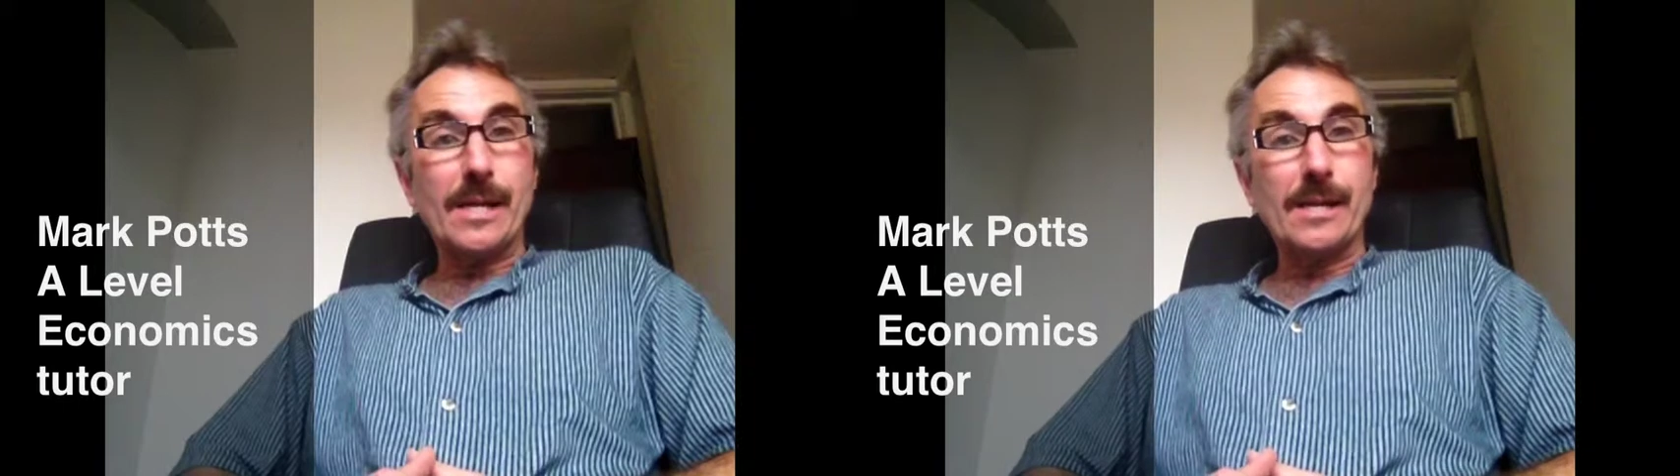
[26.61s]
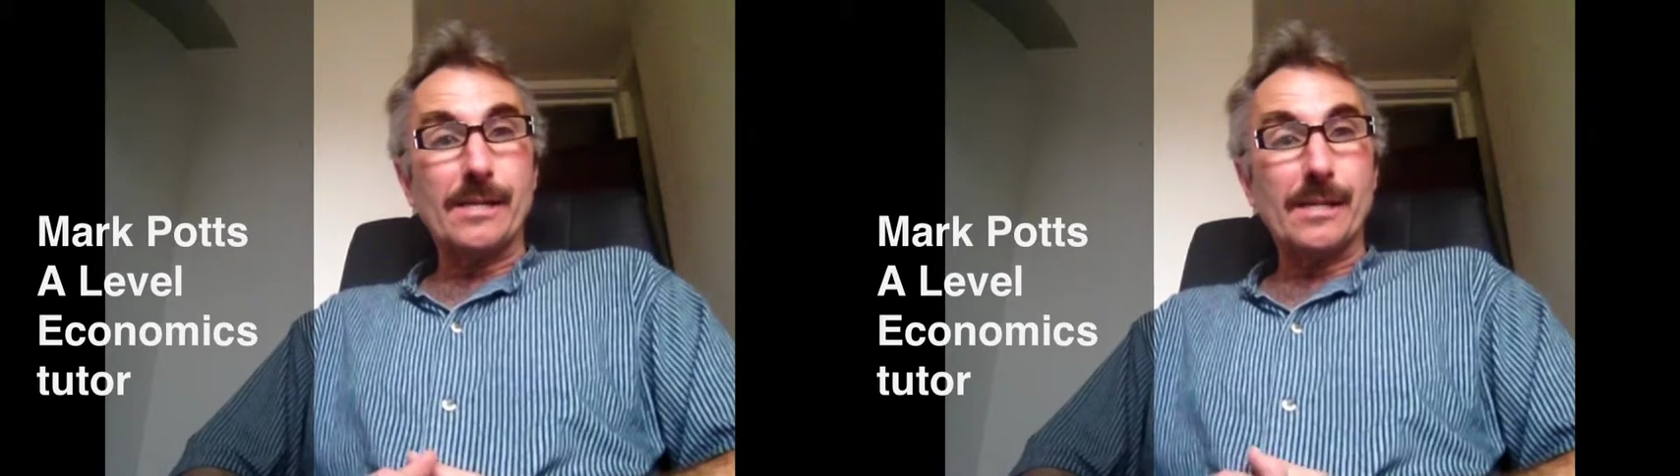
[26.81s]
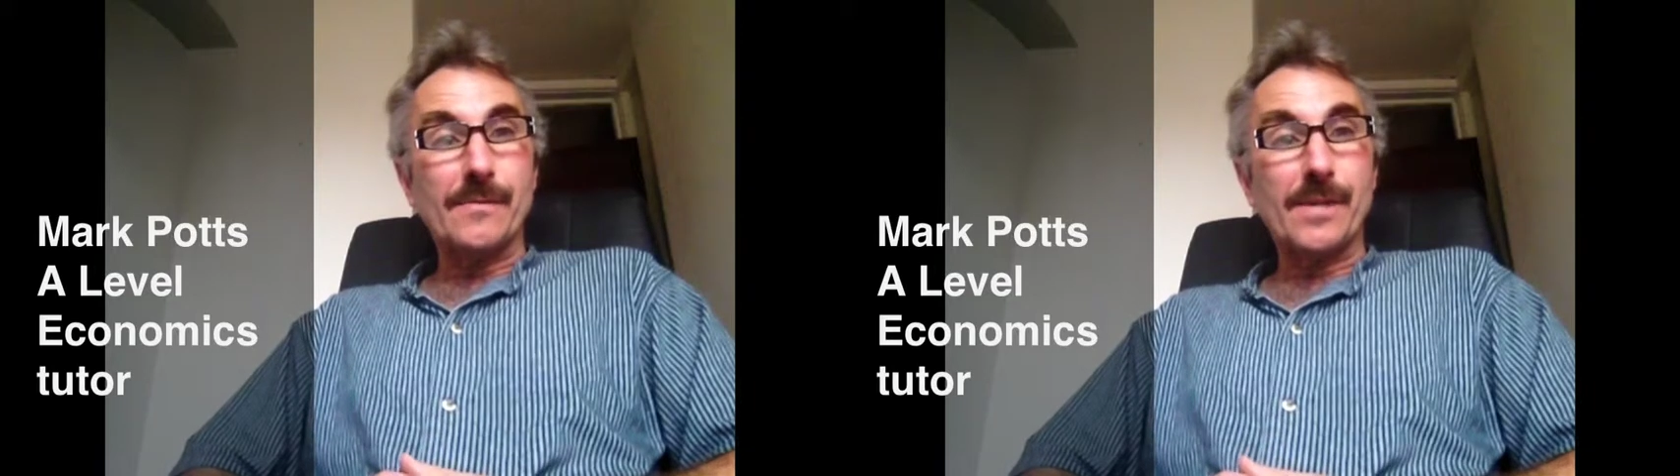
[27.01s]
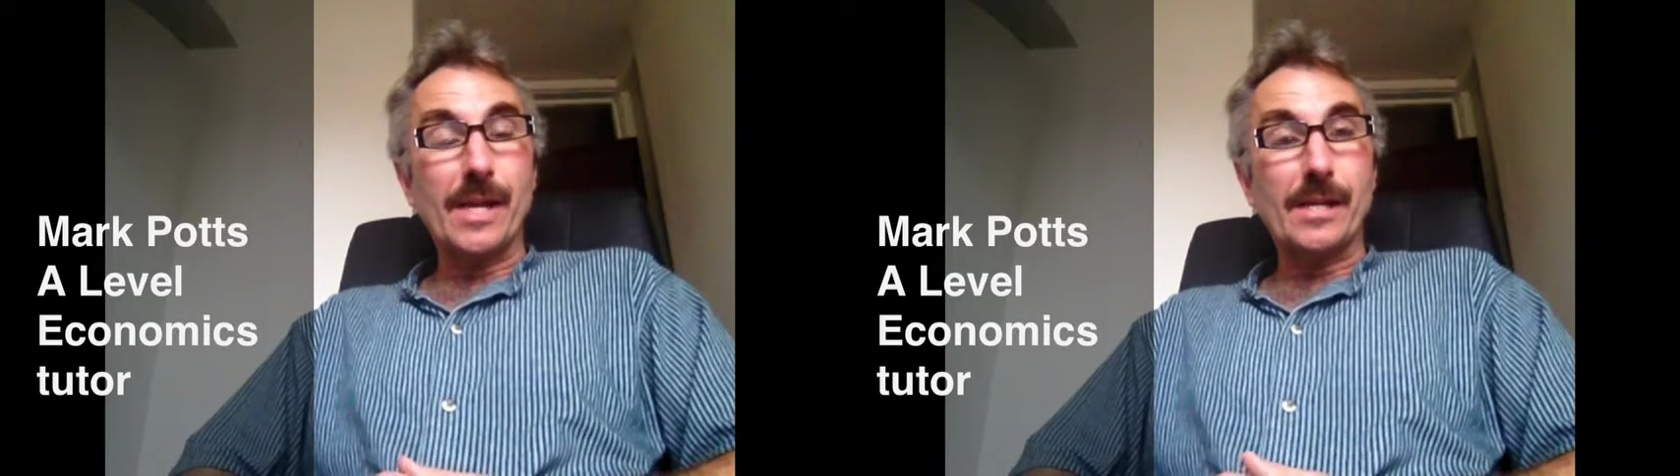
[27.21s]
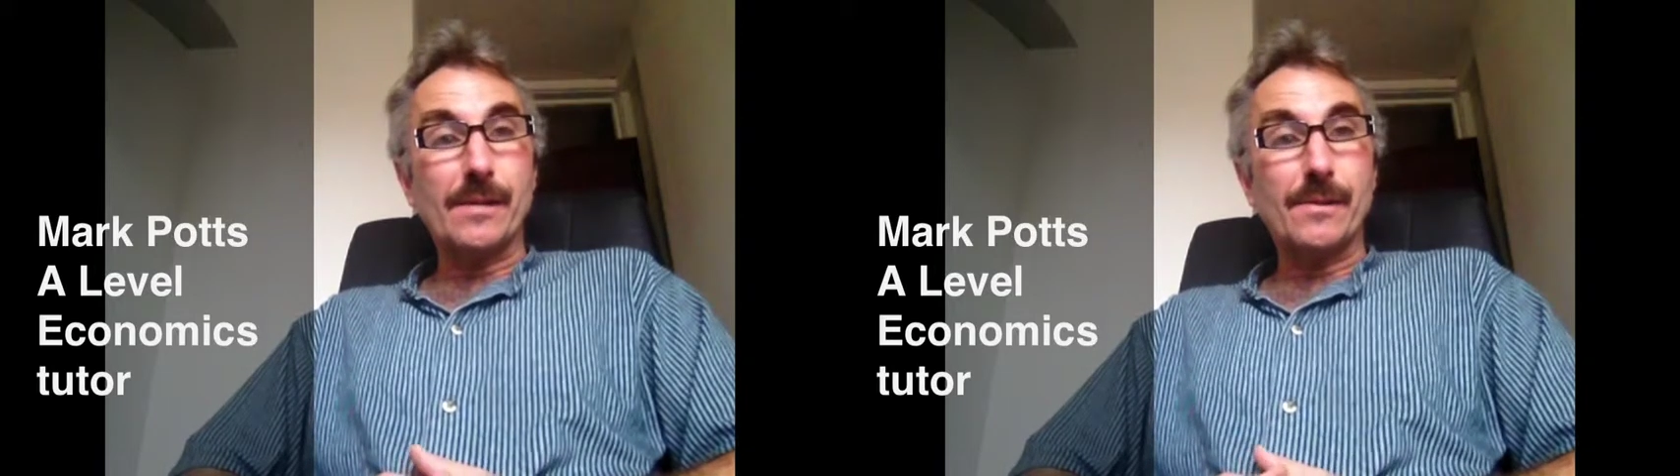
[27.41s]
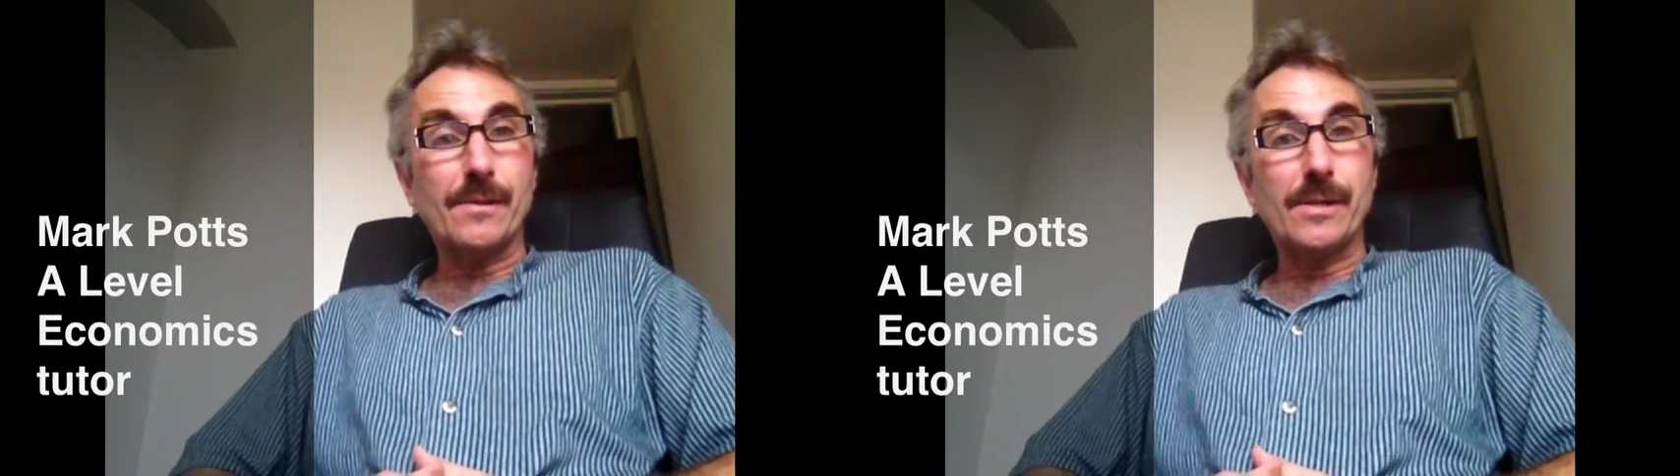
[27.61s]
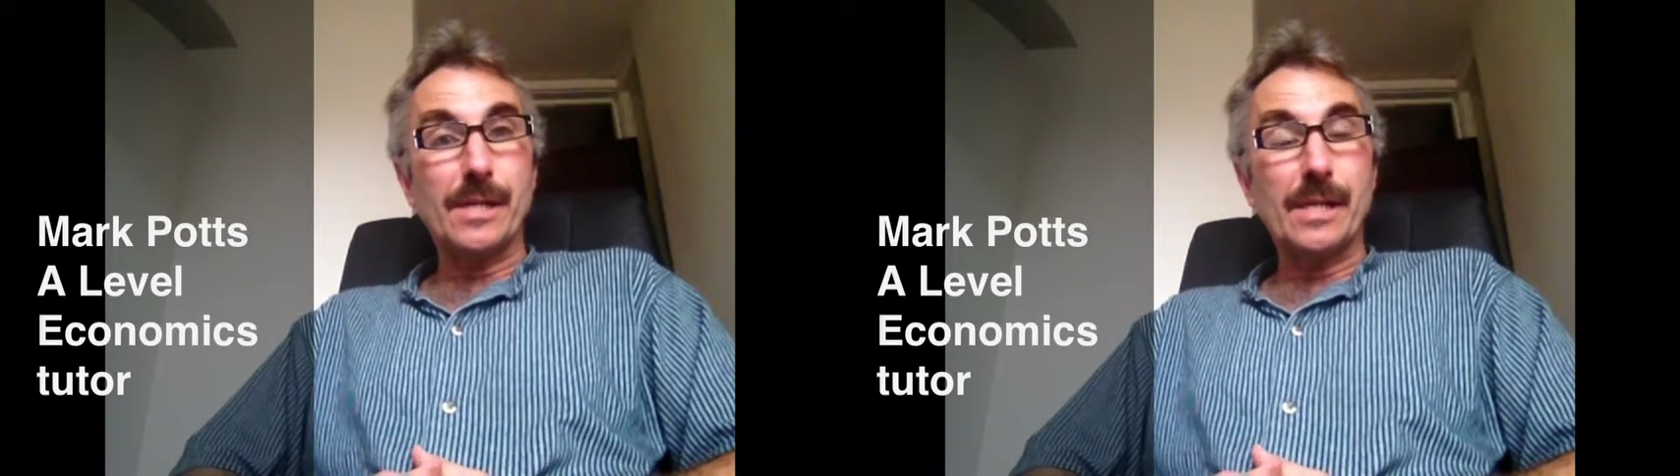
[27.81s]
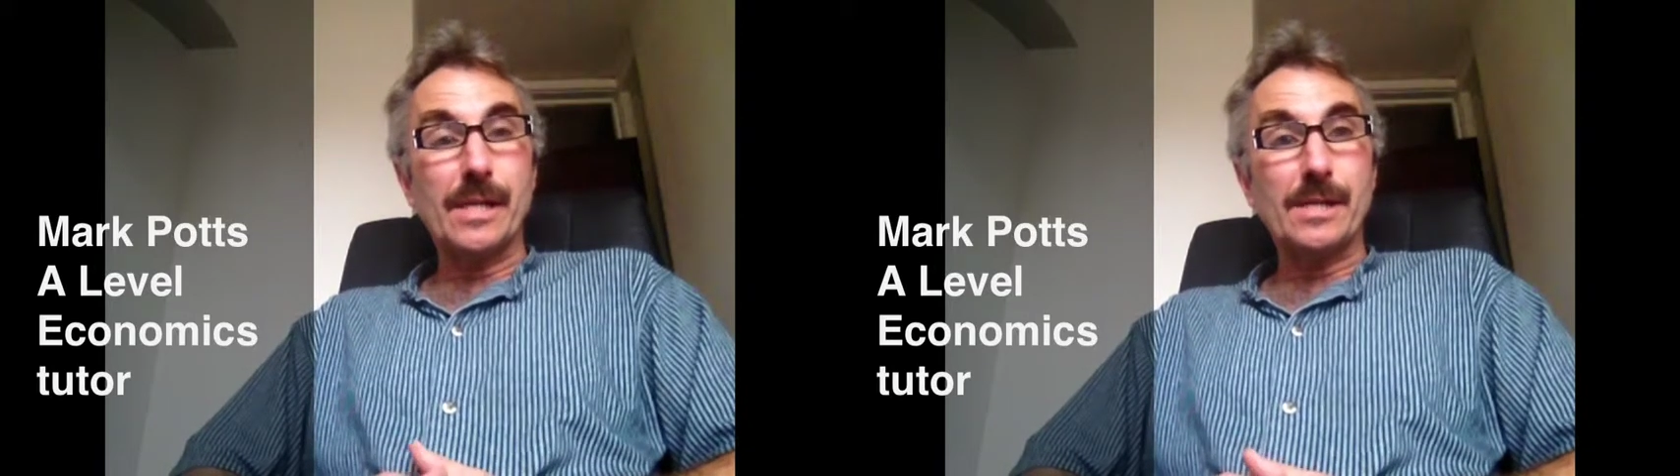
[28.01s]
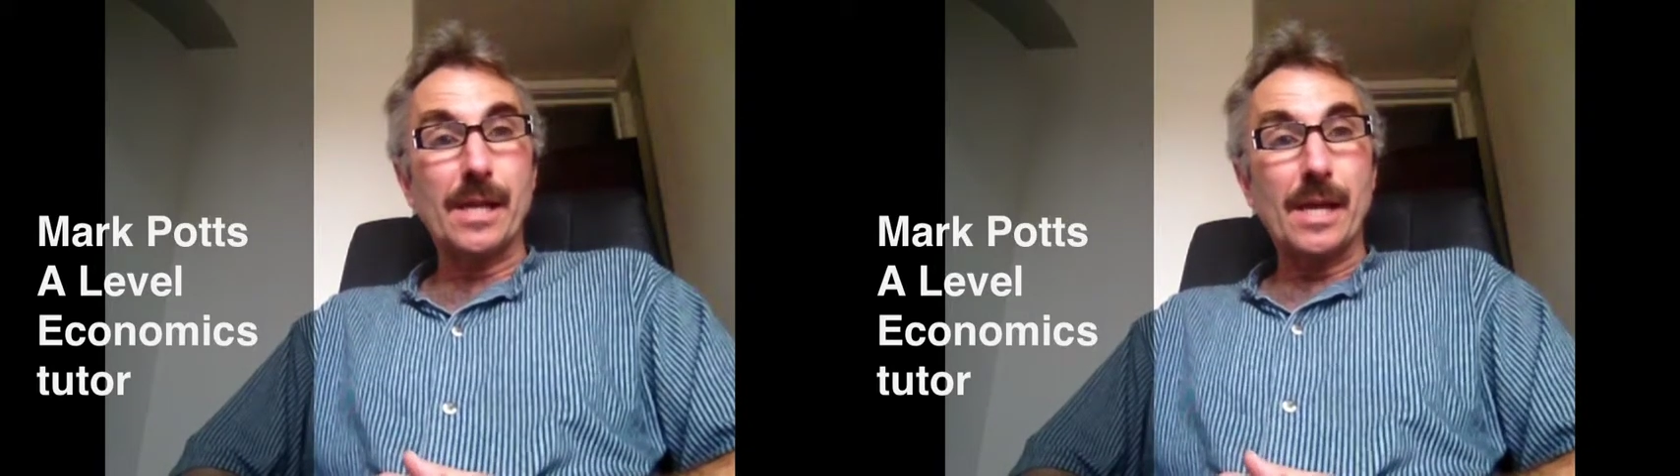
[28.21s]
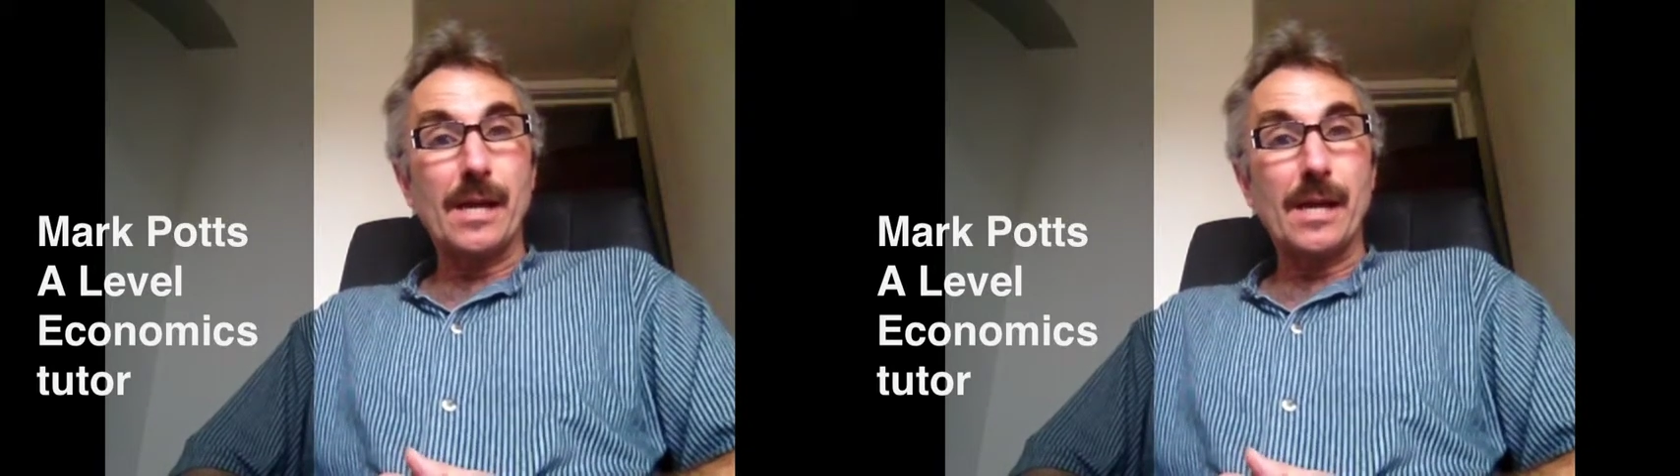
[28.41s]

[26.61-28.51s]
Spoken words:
as I've said, 30 years.